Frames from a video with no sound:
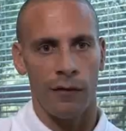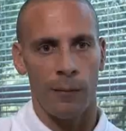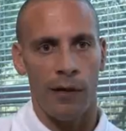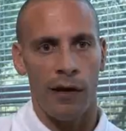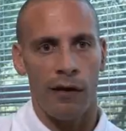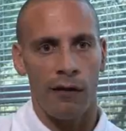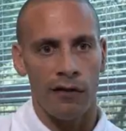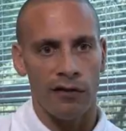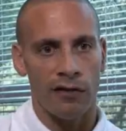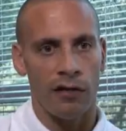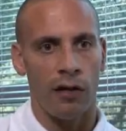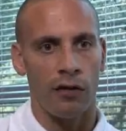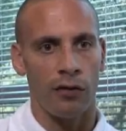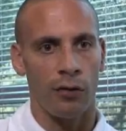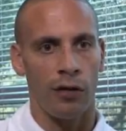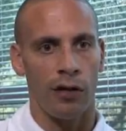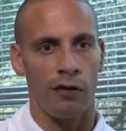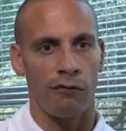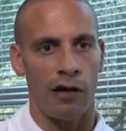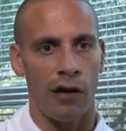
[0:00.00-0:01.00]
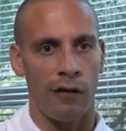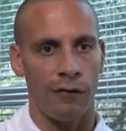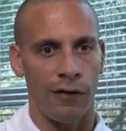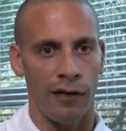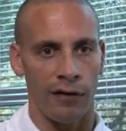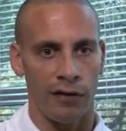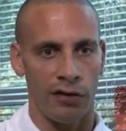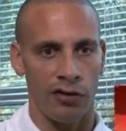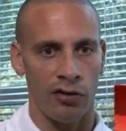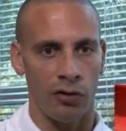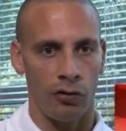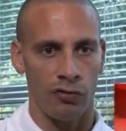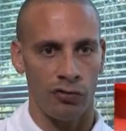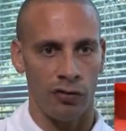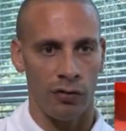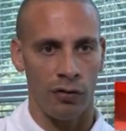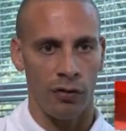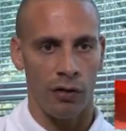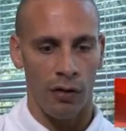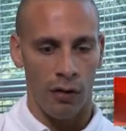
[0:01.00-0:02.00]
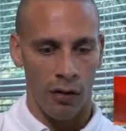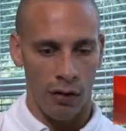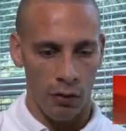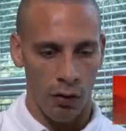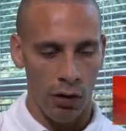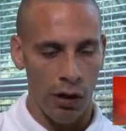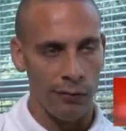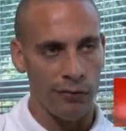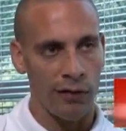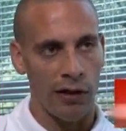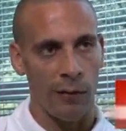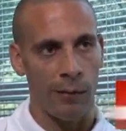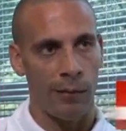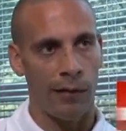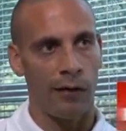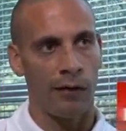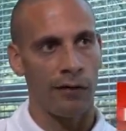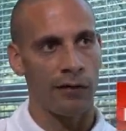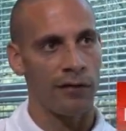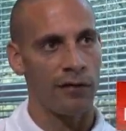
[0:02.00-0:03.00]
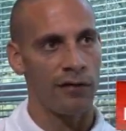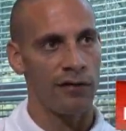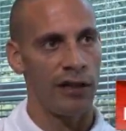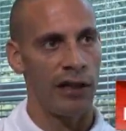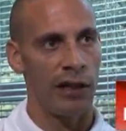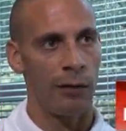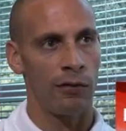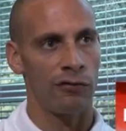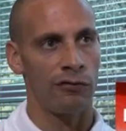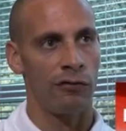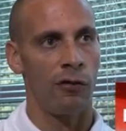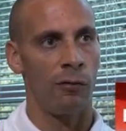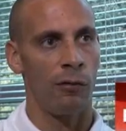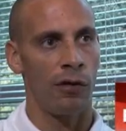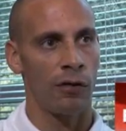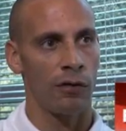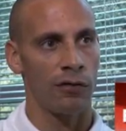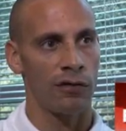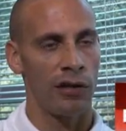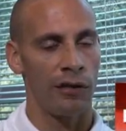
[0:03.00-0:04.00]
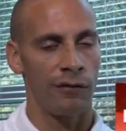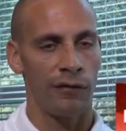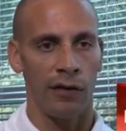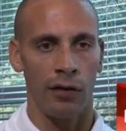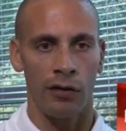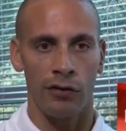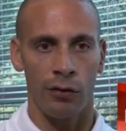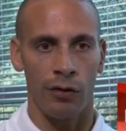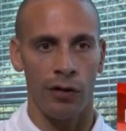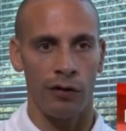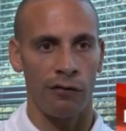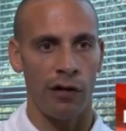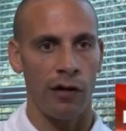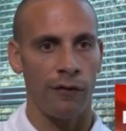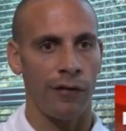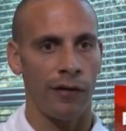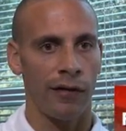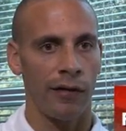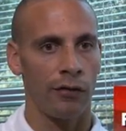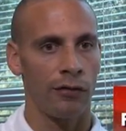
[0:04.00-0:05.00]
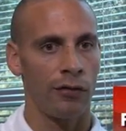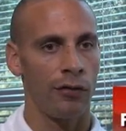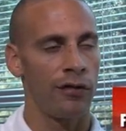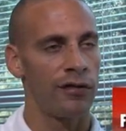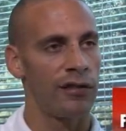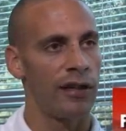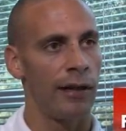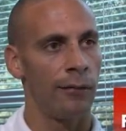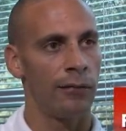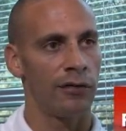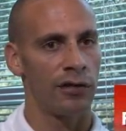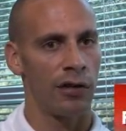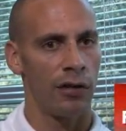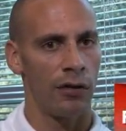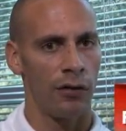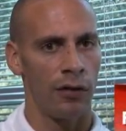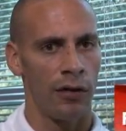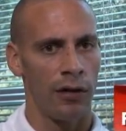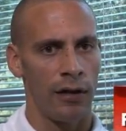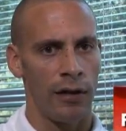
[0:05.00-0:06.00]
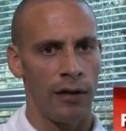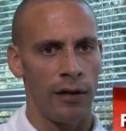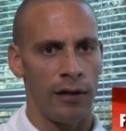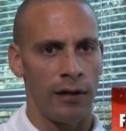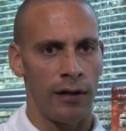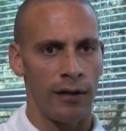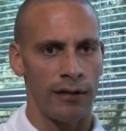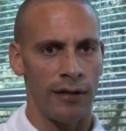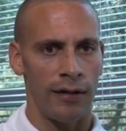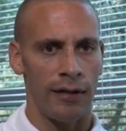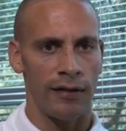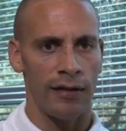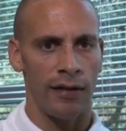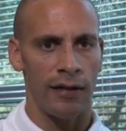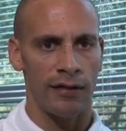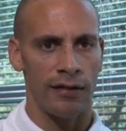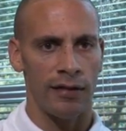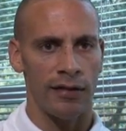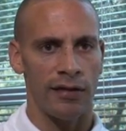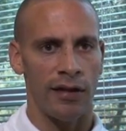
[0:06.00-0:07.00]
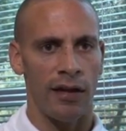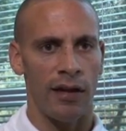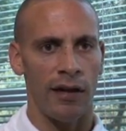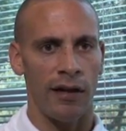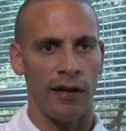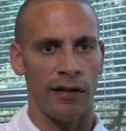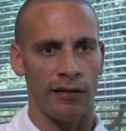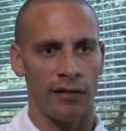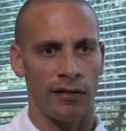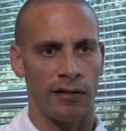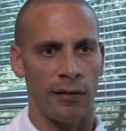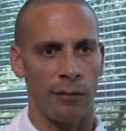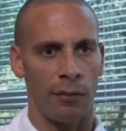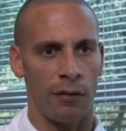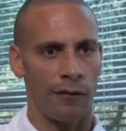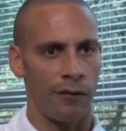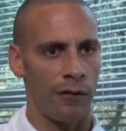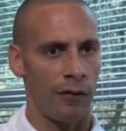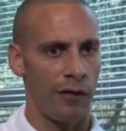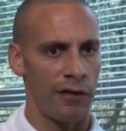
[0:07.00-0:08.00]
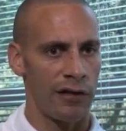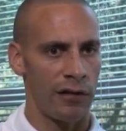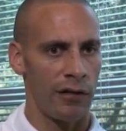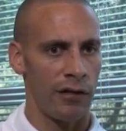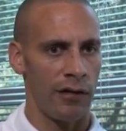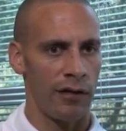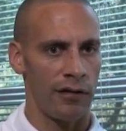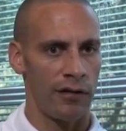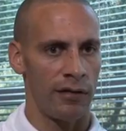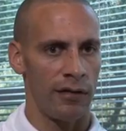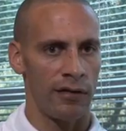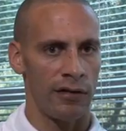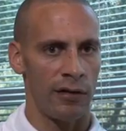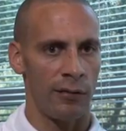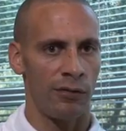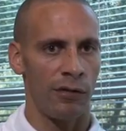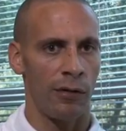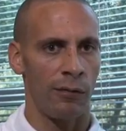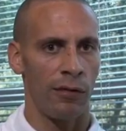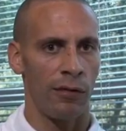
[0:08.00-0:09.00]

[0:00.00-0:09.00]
if the parents aren't doing the right thing, the children look up to their parents and see them as role models, and if they're not doing the right thing, they'll do the same. So, I said, it's, it's society, as I said before, is, a, is is the